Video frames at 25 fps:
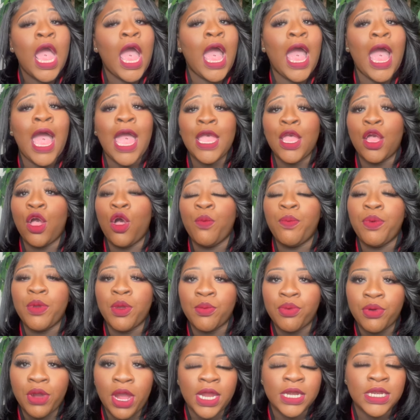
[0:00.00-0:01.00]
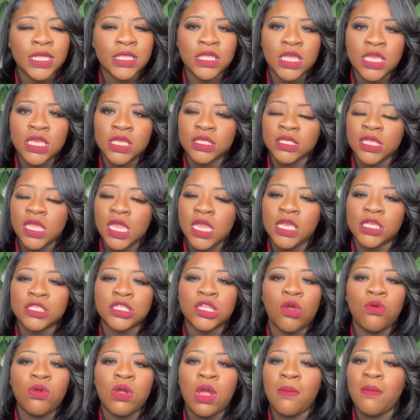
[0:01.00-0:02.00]
I hope and pray that these kids
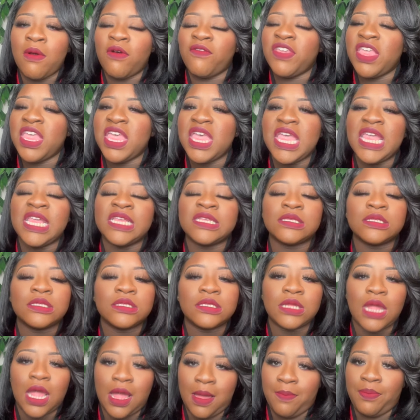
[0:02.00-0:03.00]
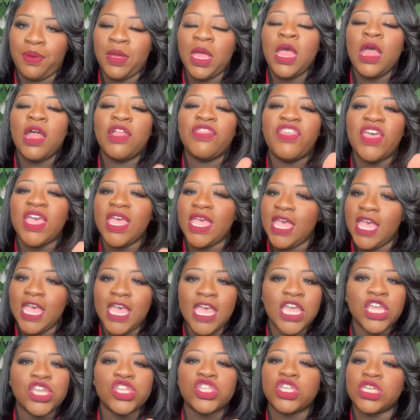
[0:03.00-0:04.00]
don't come over here and stomp the
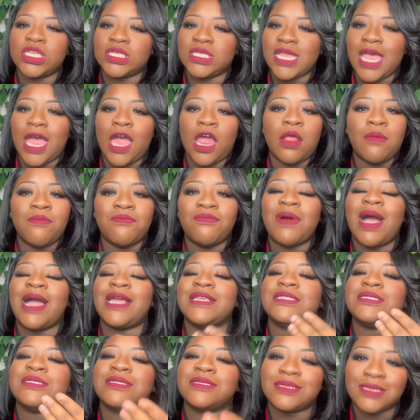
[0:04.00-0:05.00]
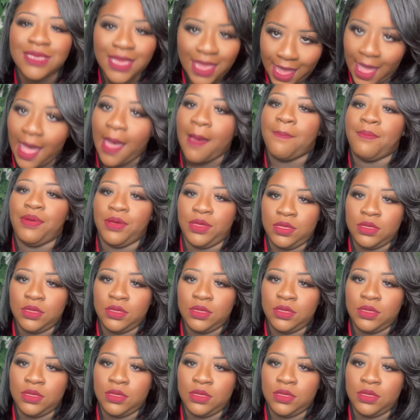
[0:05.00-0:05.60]
edges out of my scalp.